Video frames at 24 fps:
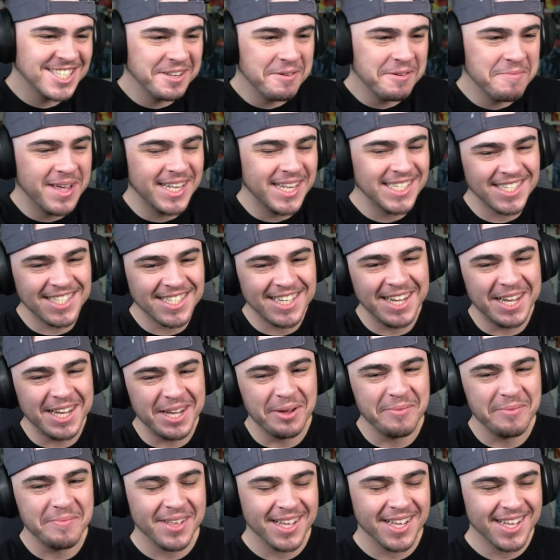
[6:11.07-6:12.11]
so messed
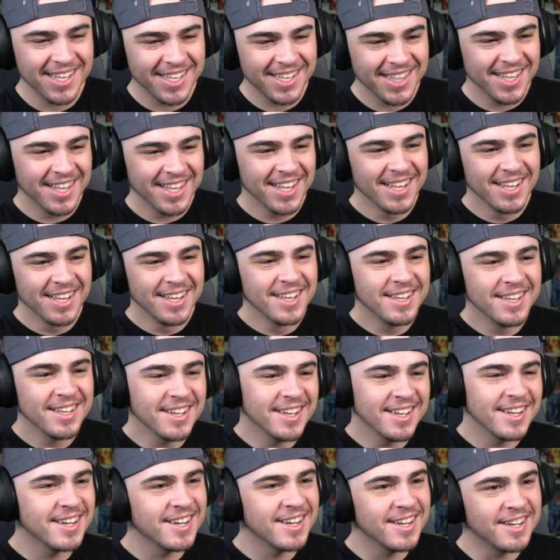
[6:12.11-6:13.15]
up.
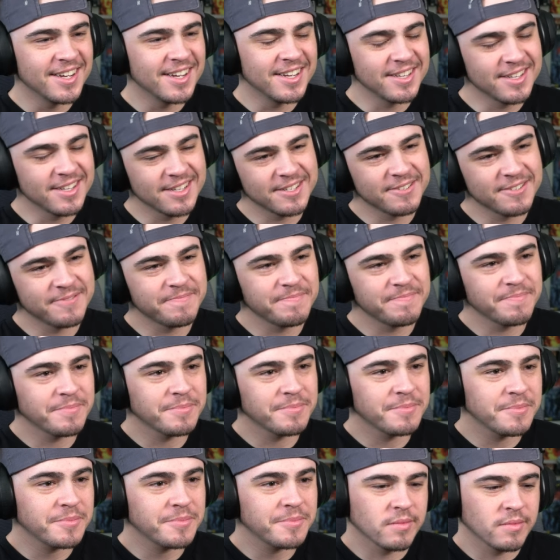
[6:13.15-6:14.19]
Uh.
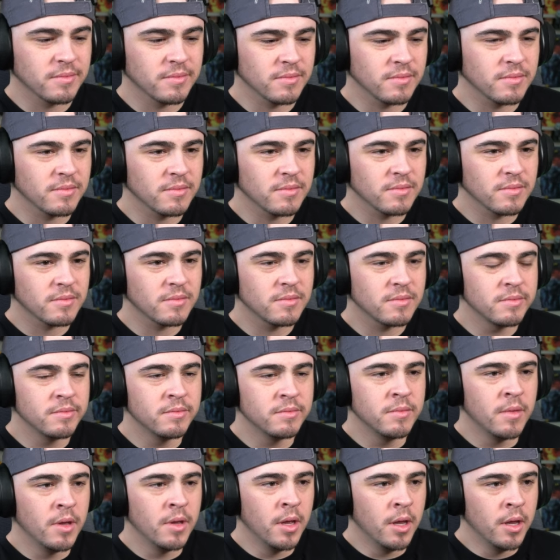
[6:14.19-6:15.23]
Reach was
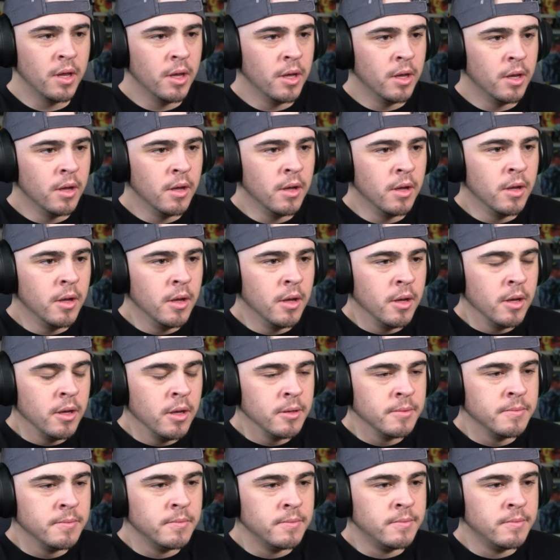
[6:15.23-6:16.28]
more than a
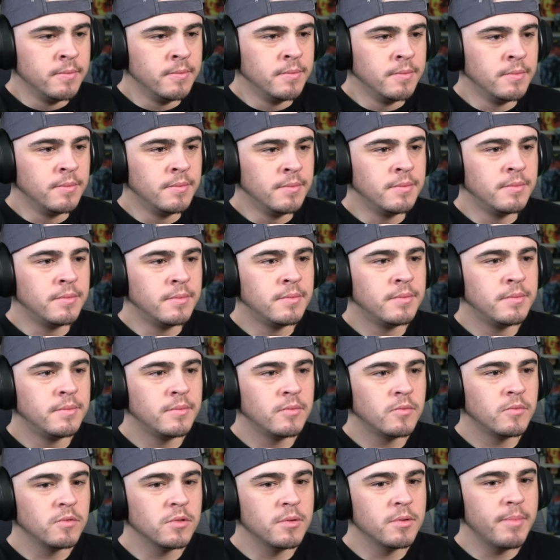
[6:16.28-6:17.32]
place.
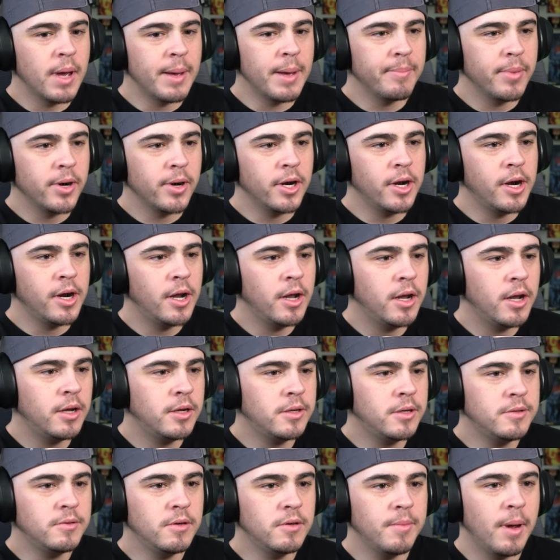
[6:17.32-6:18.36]
Remember,
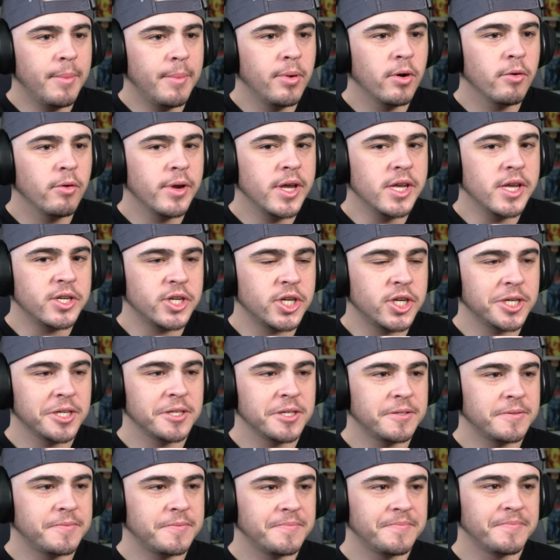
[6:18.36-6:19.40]
remember Reach.
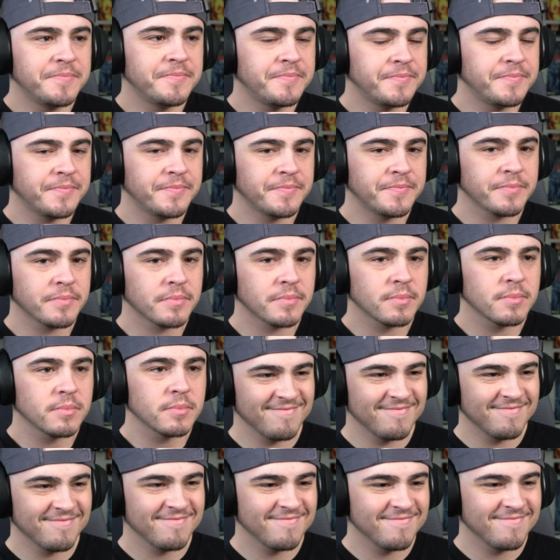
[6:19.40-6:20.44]
It was a monument.
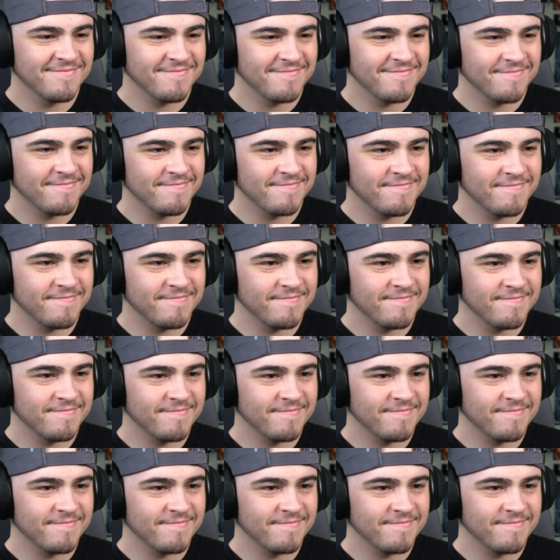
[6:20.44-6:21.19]
He was our brother.